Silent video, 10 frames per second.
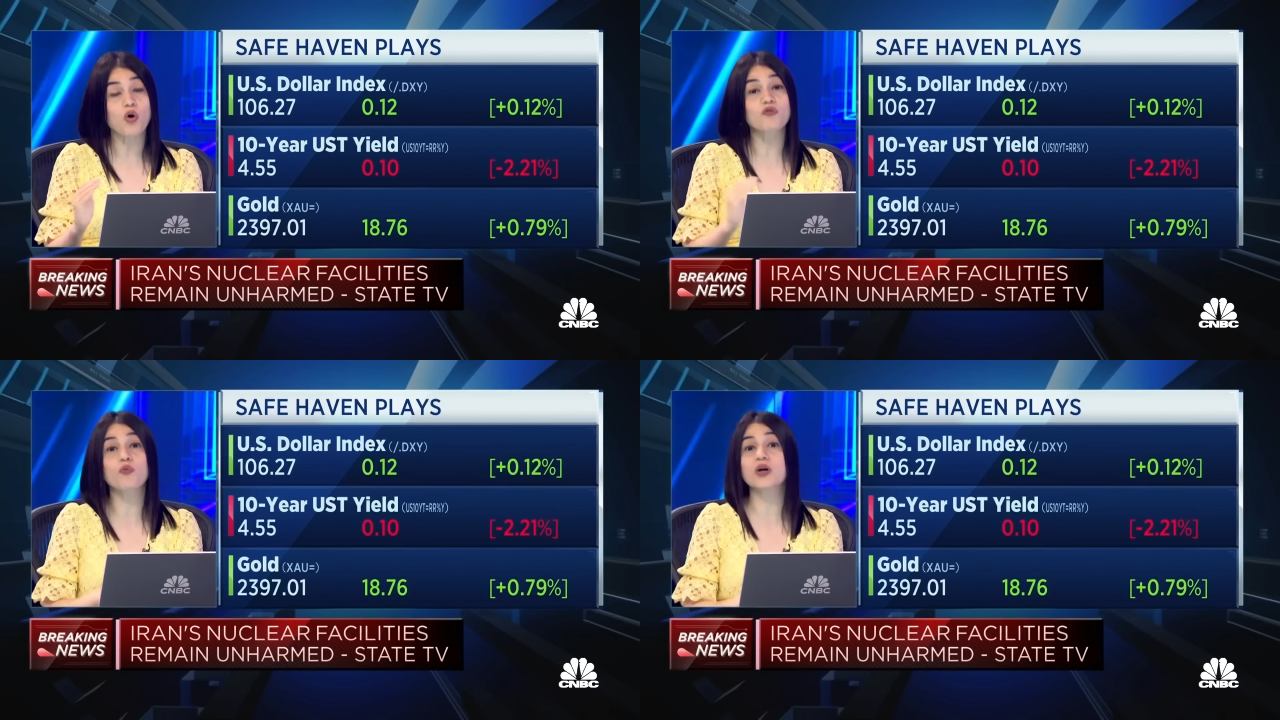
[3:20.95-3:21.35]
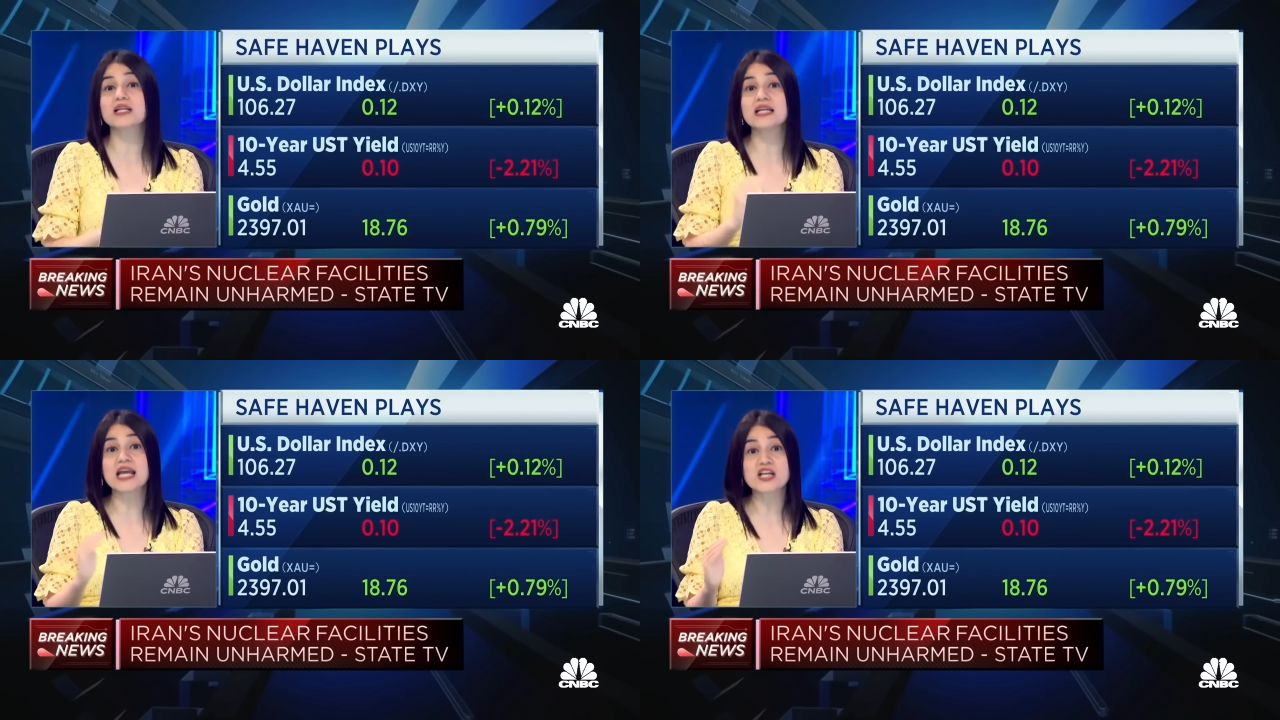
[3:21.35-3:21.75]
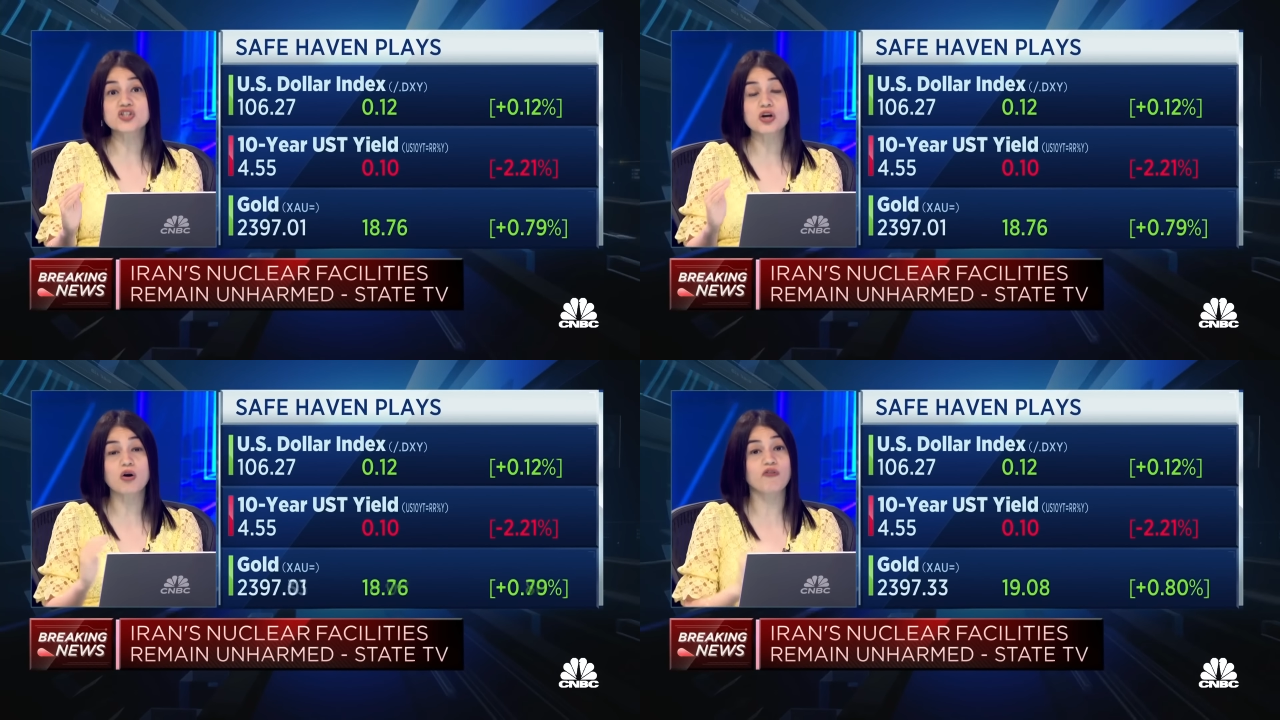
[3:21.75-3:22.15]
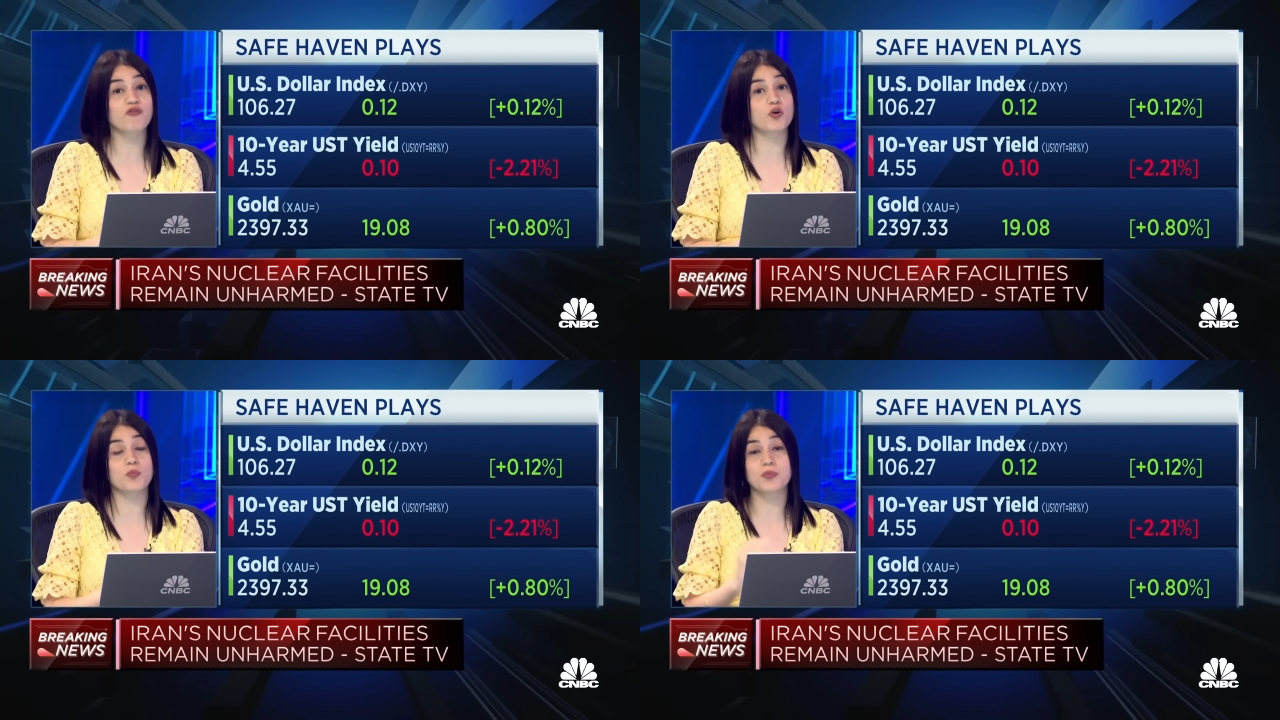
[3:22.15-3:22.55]
of what nature, of
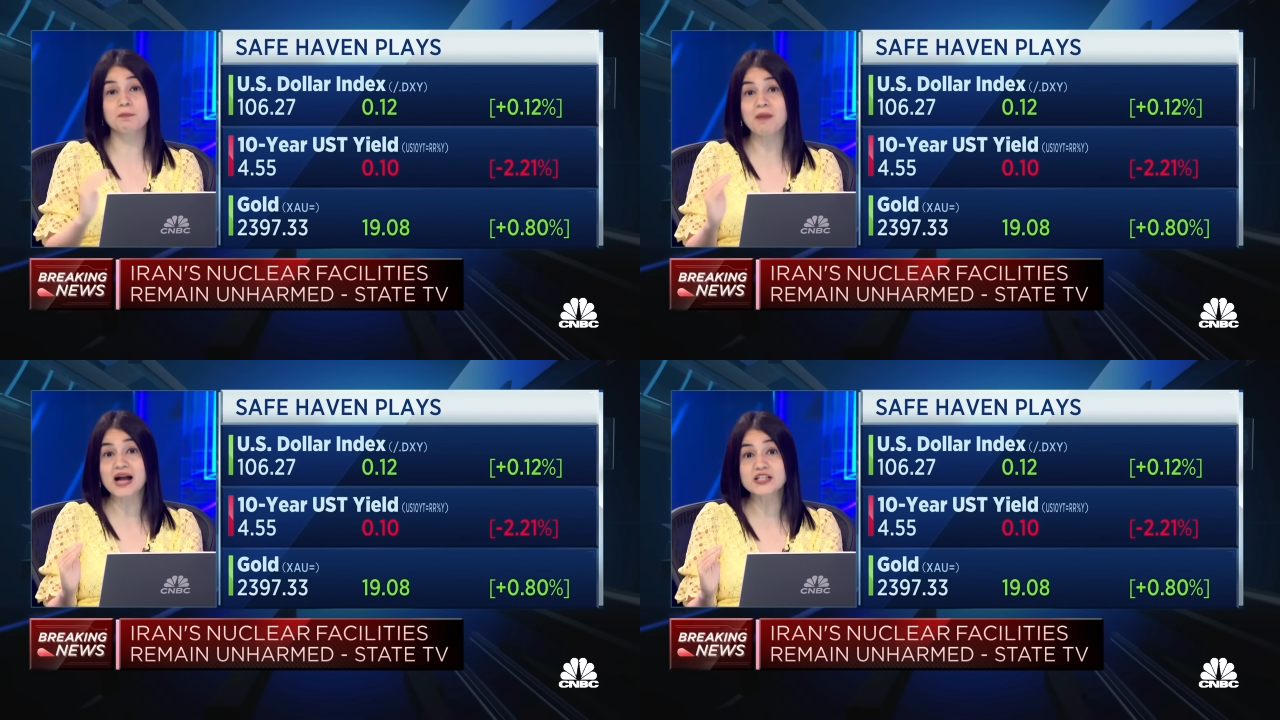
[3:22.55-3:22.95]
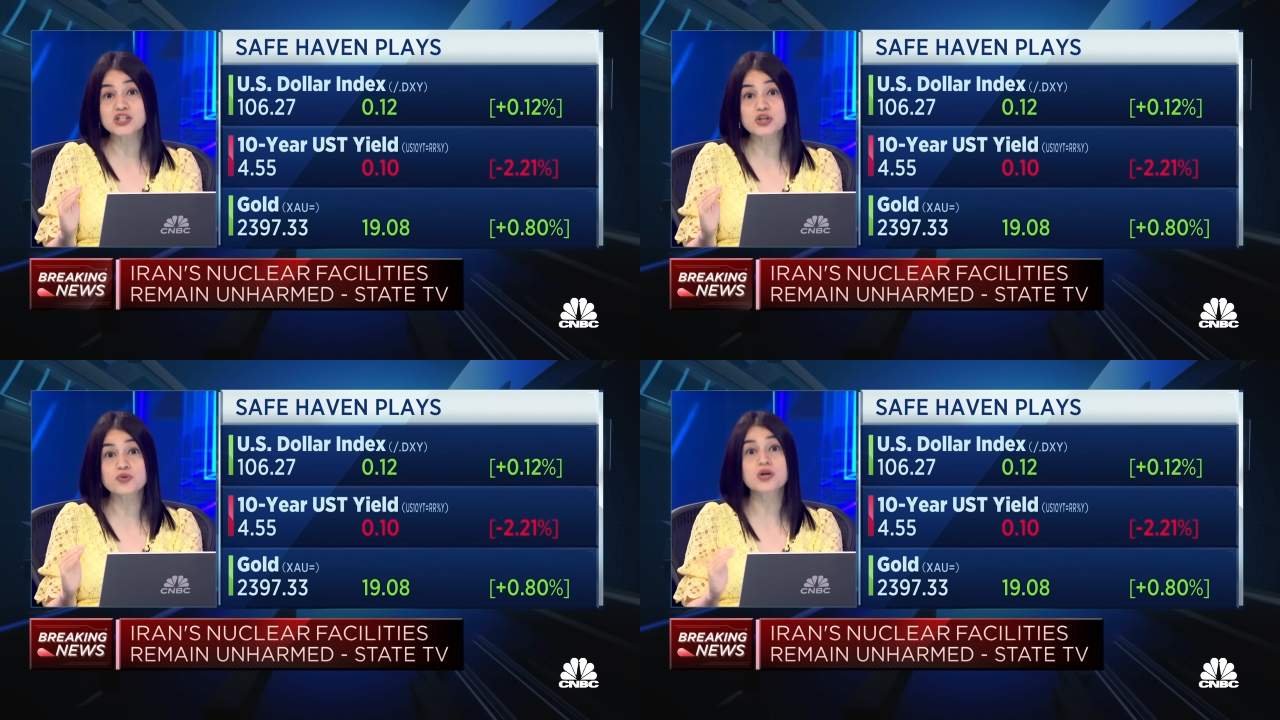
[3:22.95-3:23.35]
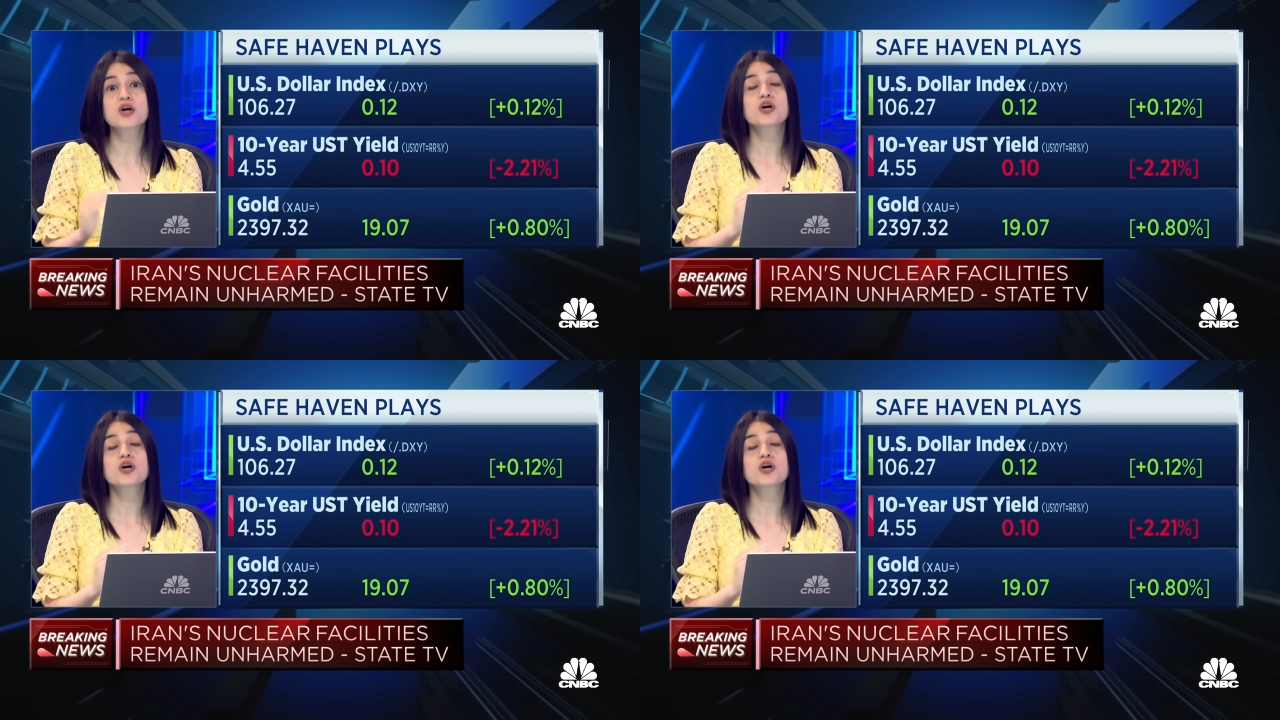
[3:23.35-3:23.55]
what magnitude.